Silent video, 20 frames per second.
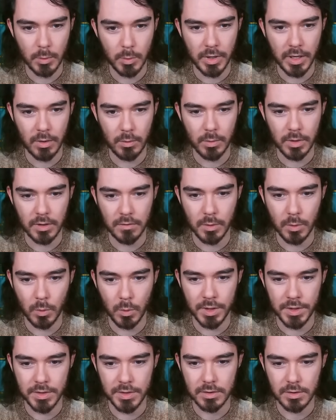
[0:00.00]
We can get rid of the
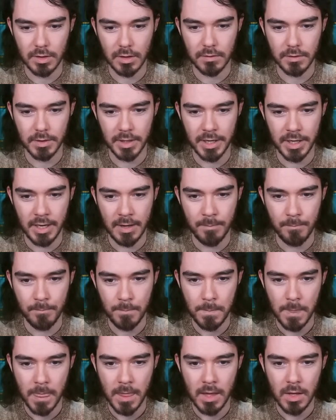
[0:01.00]
one star for him.
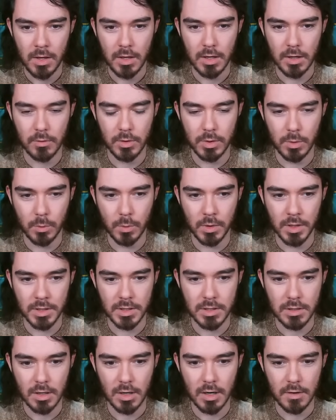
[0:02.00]
Get rid of the one
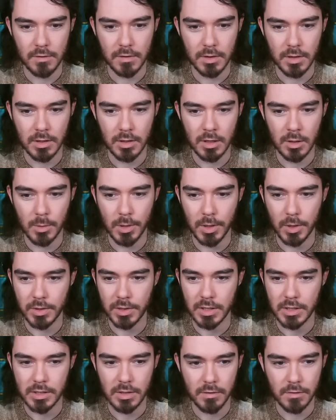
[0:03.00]
star for her. We'll hold
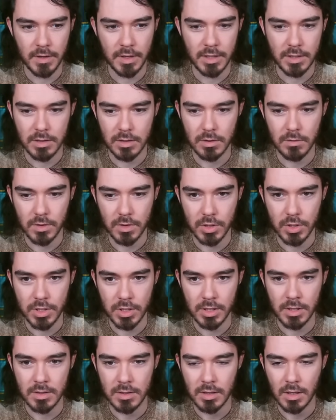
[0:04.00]
on to the fancier
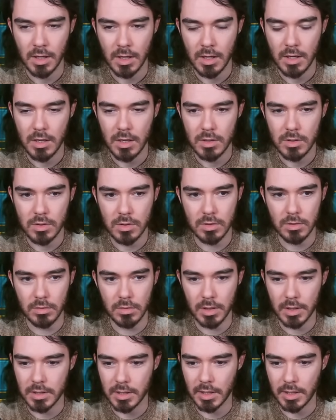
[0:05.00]
versions.
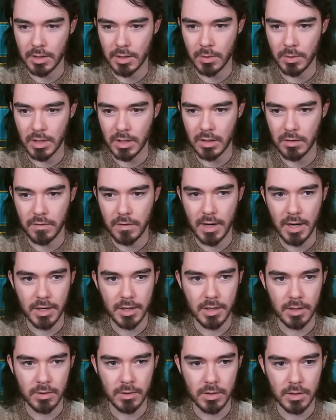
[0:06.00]
Looks like I don't need the
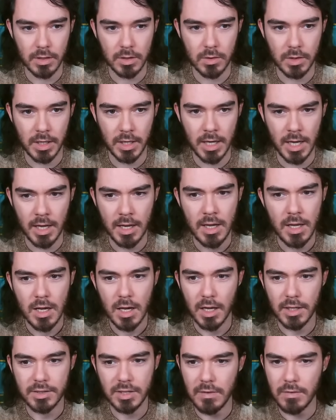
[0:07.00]
Farkin or the Creodon.
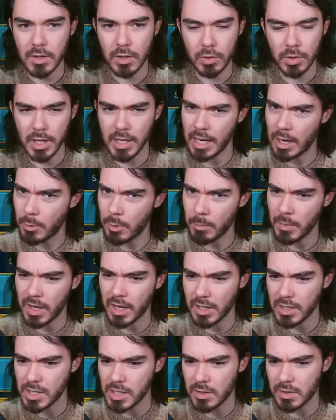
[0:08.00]
I'll save the Creodon. We might
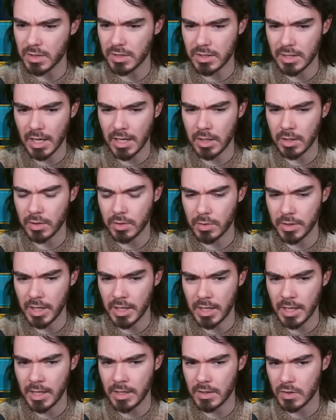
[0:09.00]
actually use a second
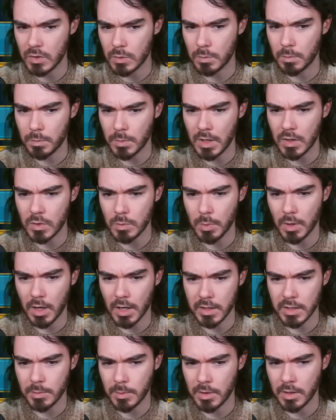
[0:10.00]
Creodon. It's it's
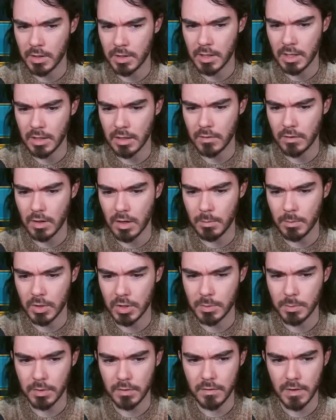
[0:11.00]
possible. I think I've got
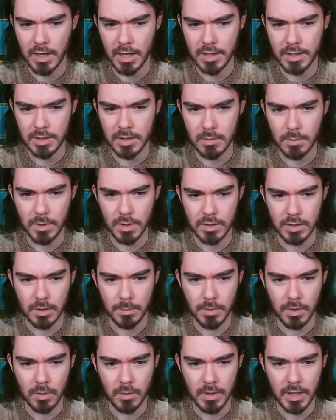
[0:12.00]
multiple Farkins built
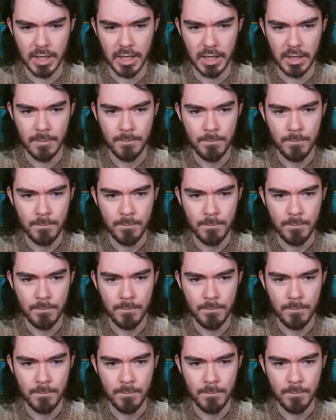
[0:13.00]
up already.